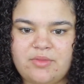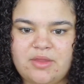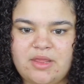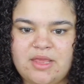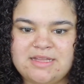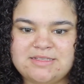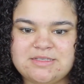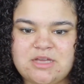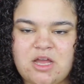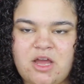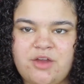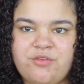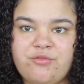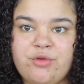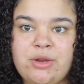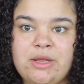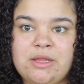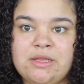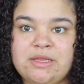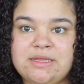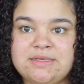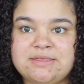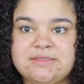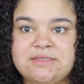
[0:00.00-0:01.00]
it's
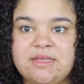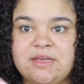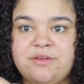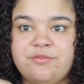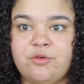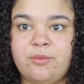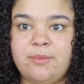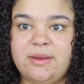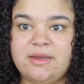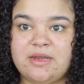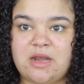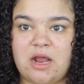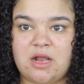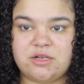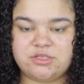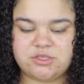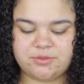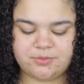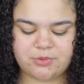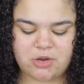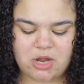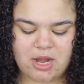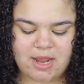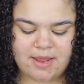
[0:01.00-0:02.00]
unrealistic for me not
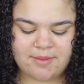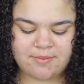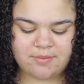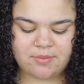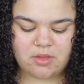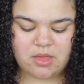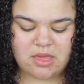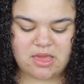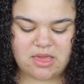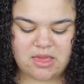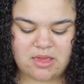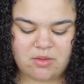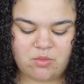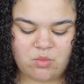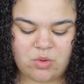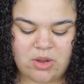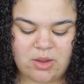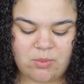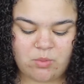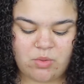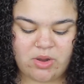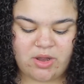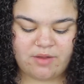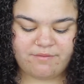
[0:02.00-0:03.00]
to prime when
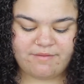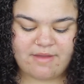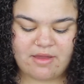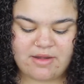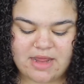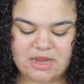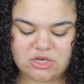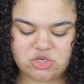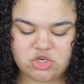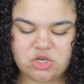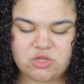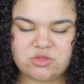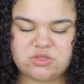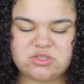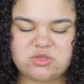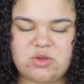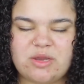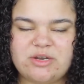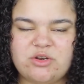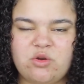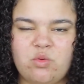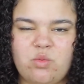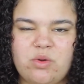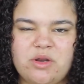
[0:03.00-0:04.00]
I'm wearing foundation. So
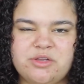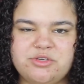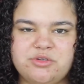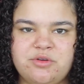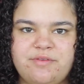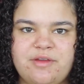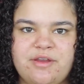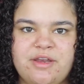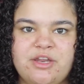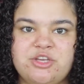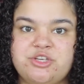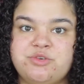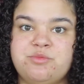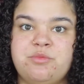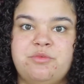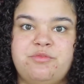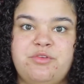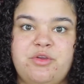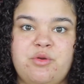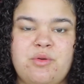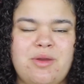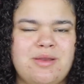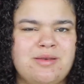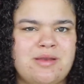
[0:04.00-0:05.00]
I don't want to do a foundation
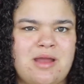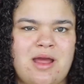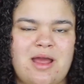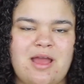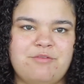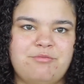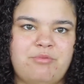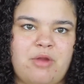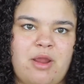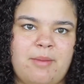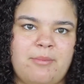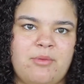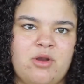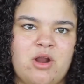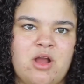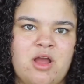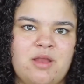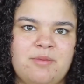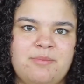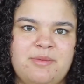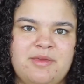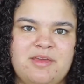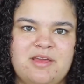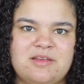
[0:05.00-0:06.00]
review and not have primer
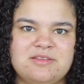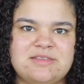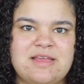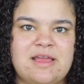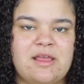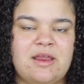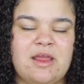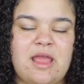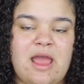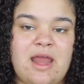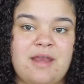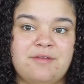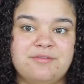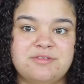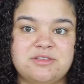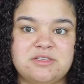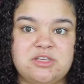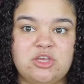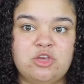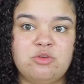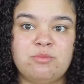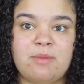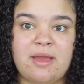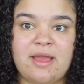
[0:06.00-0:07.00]
on, because that can kind of
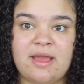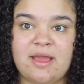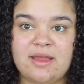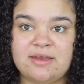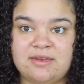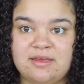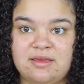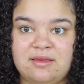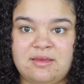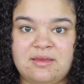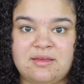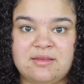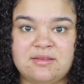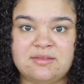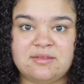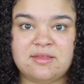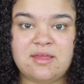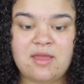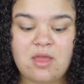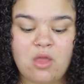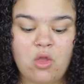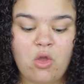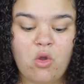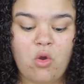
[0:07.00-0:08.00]
skew my ideas
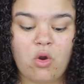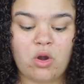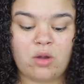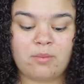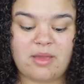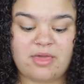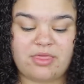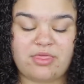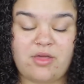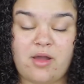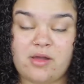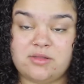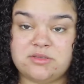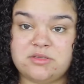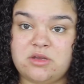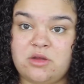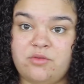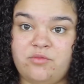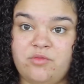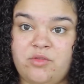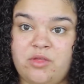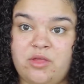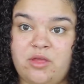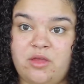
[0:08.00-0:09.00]
or my thoughts
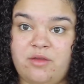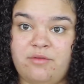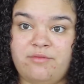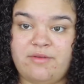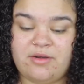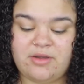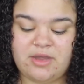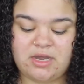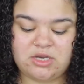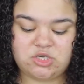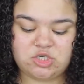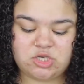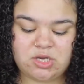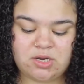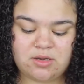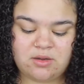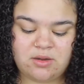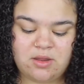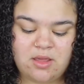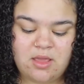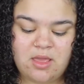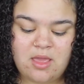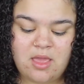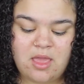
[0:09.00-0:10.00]
on the
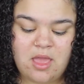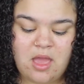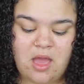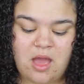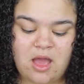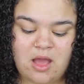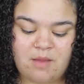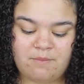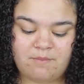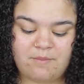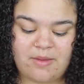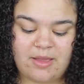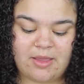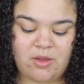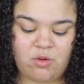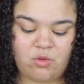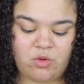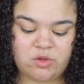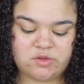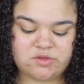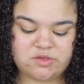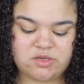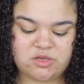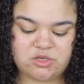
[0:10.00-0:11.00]
foundation. I
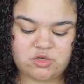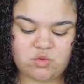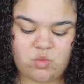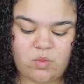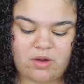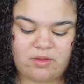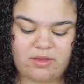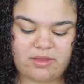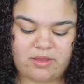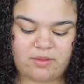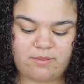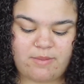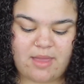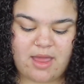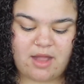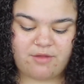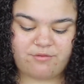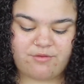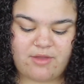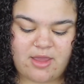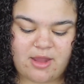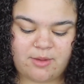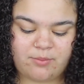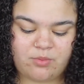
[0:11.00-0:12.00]
always tend to wear like a
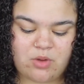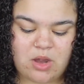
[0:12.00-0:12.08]
mattifying